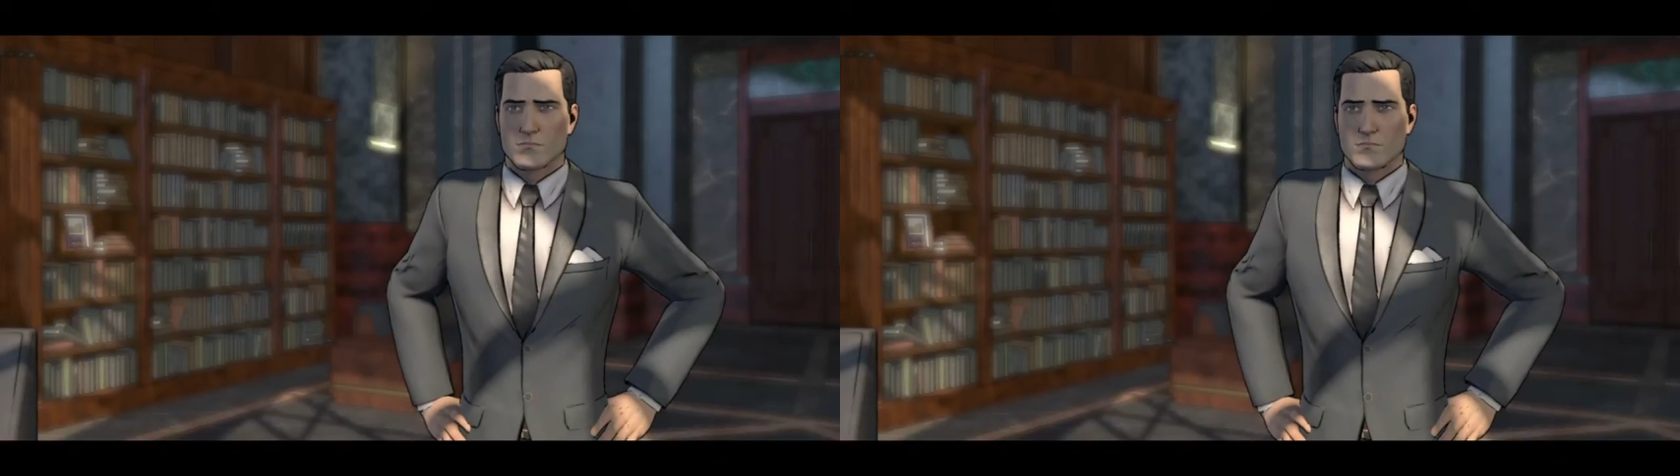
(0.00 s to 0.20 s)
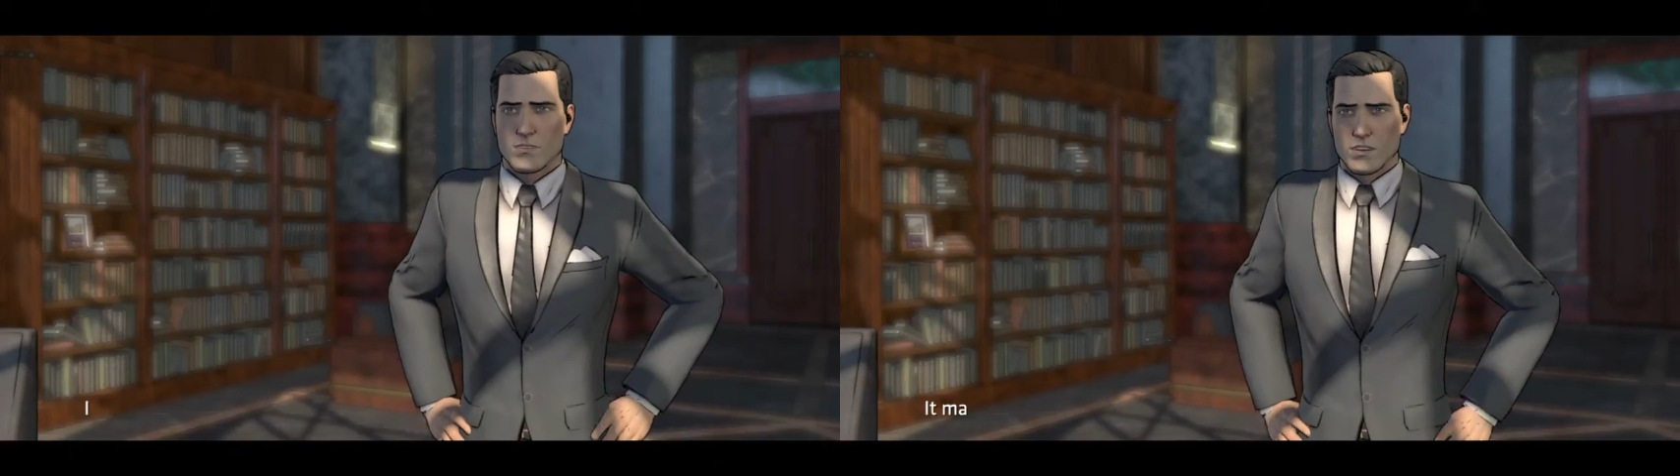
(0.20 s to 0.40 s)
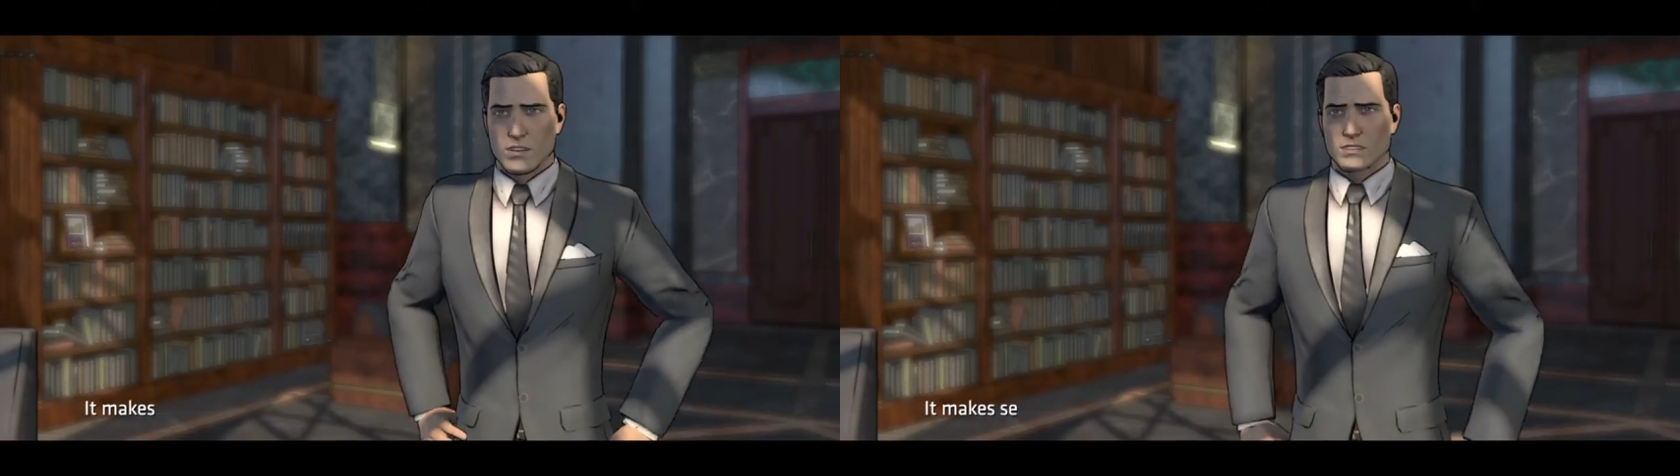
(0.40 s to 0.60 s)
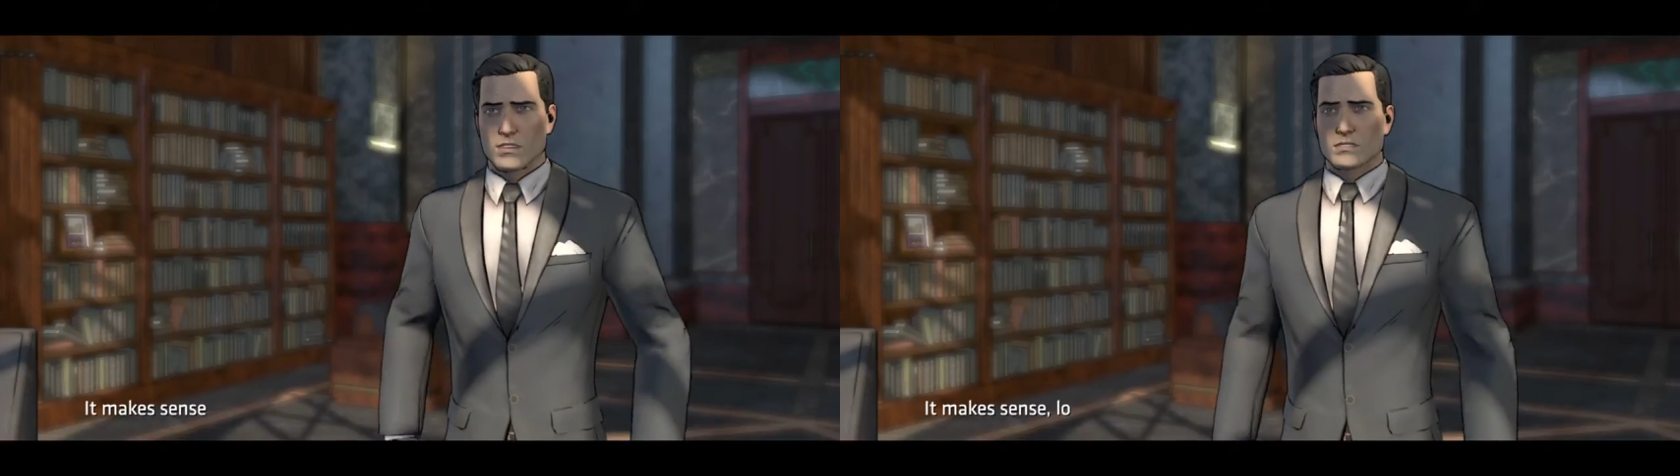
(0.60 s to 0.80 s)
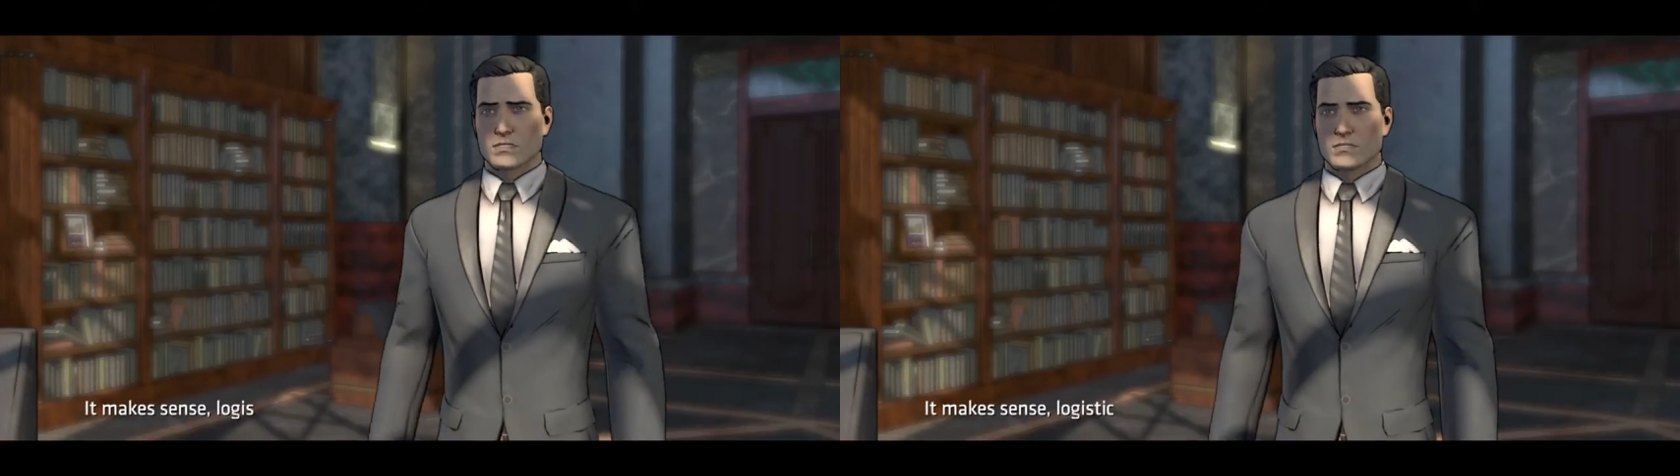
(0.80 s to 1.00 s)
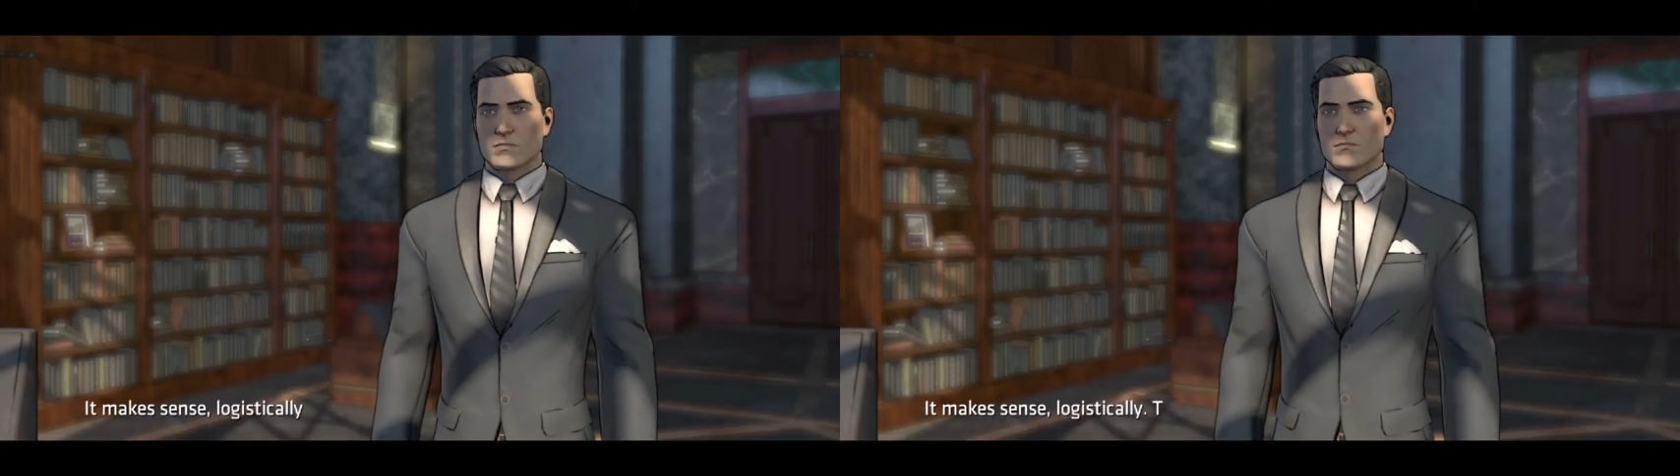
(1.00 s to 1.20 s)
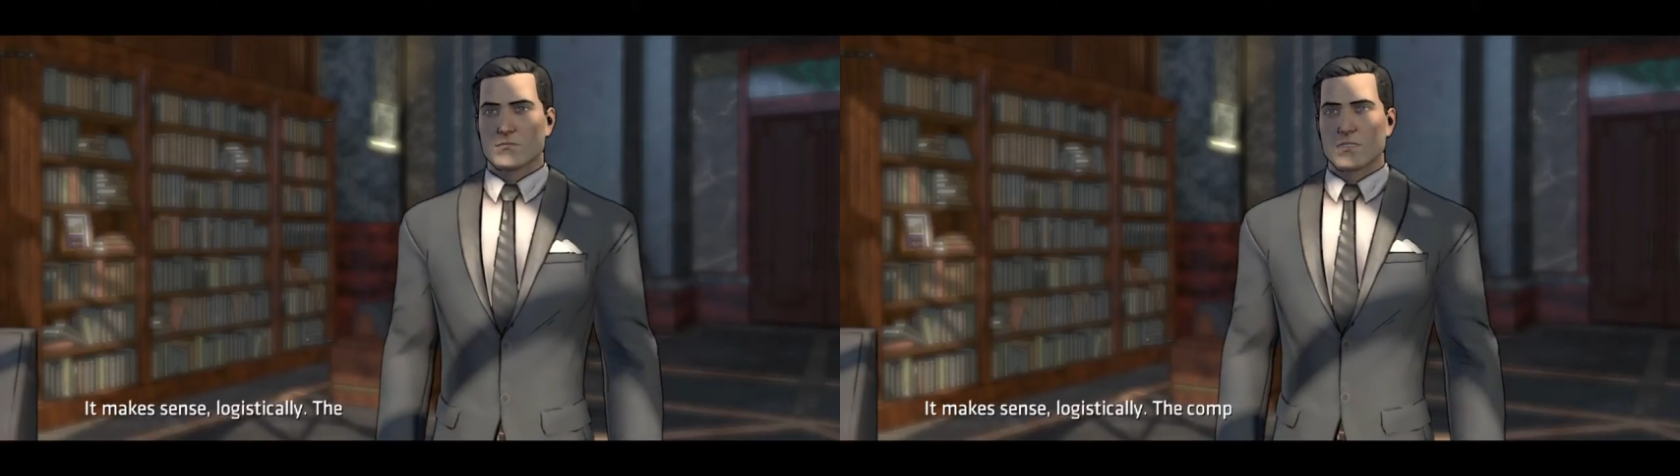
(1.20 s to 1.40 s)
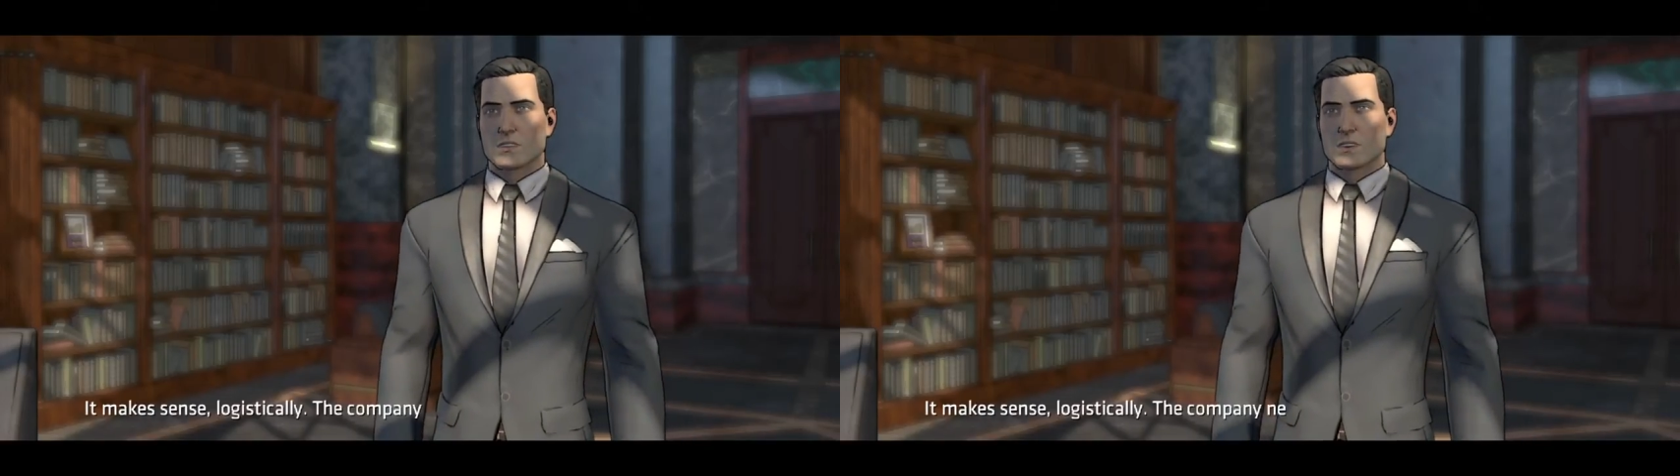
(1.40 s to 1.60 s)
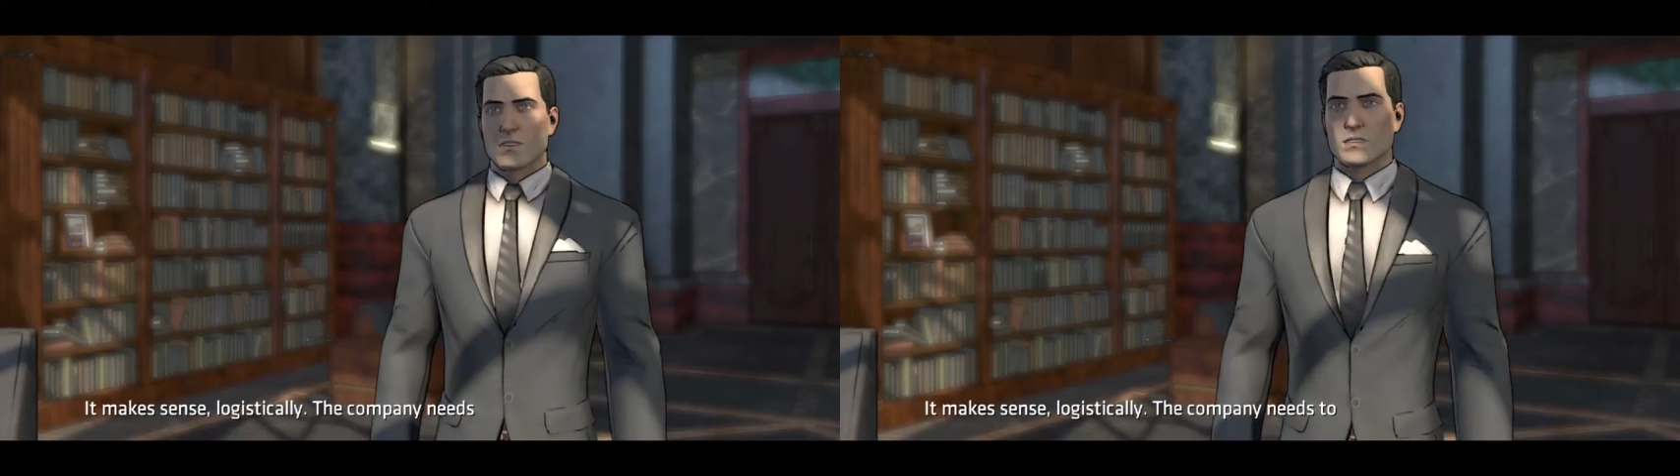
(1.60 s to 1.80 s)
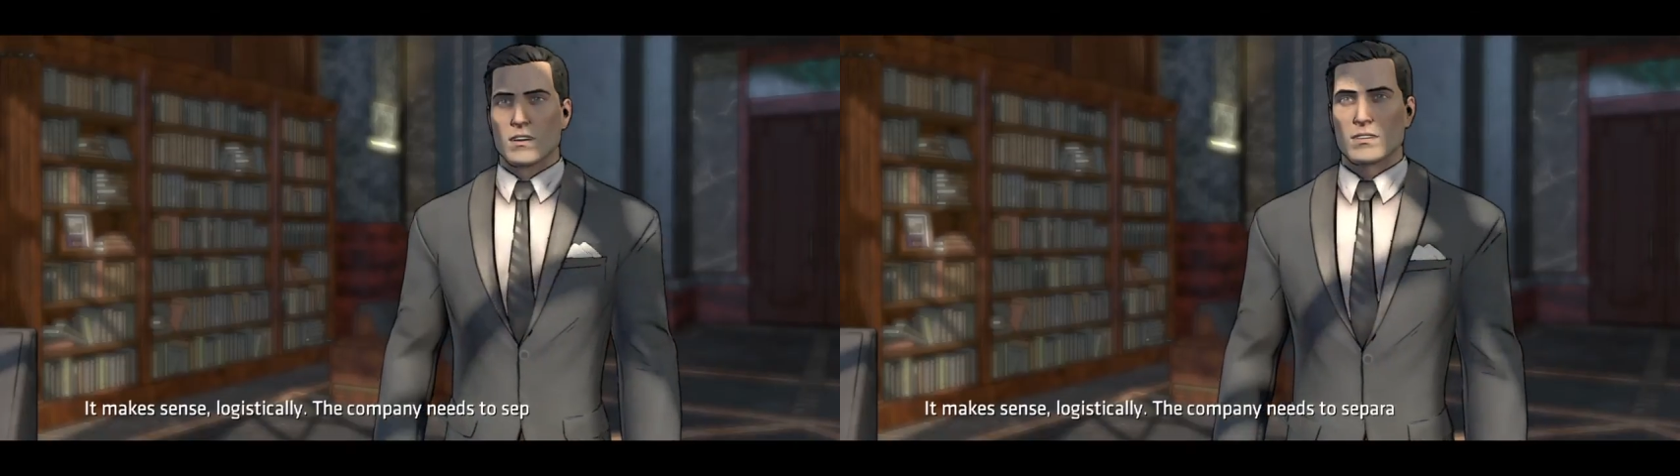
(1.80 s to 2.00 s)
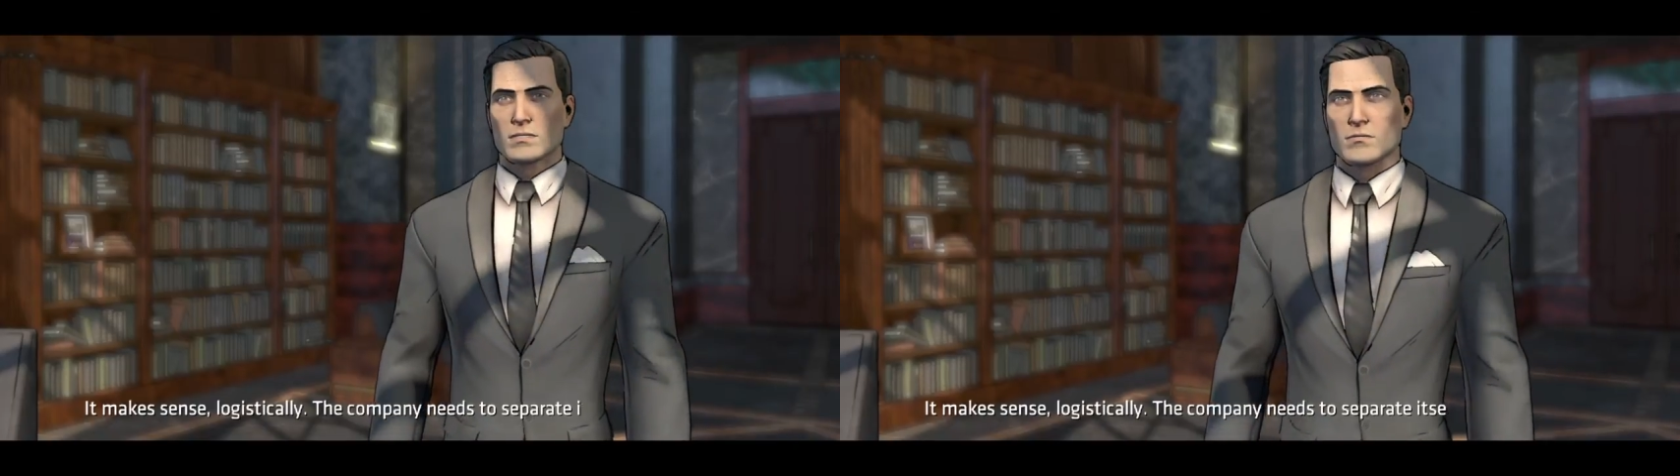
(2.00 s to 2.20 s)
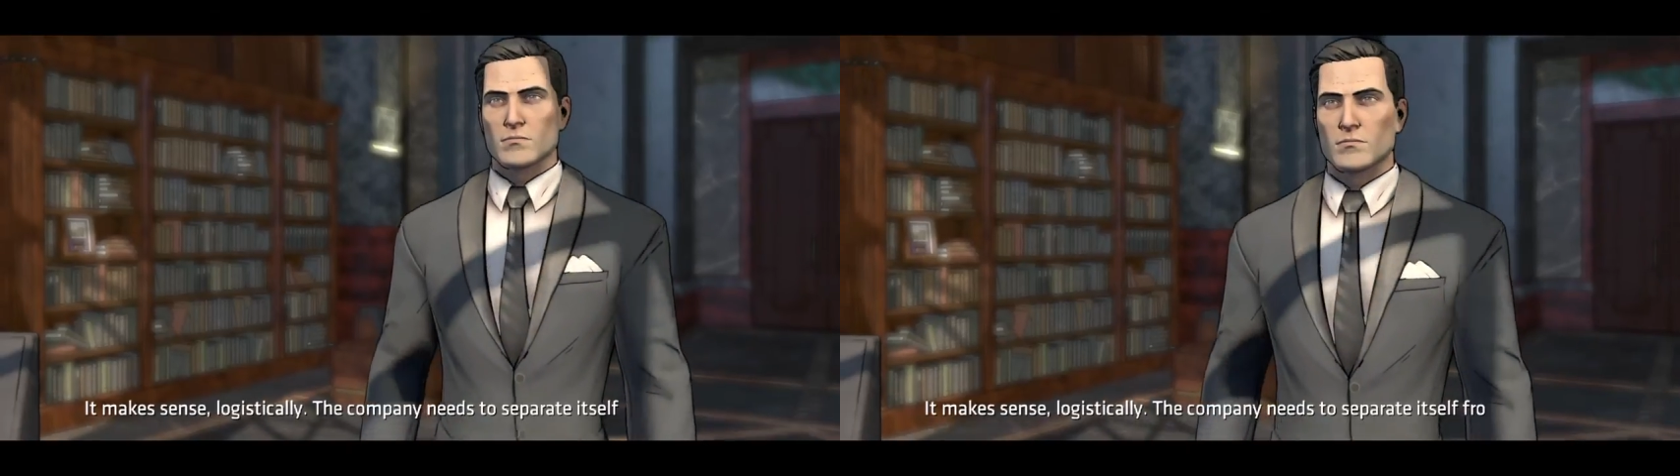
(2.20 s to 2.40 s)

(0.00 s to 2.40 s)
It makes sense. Logistically,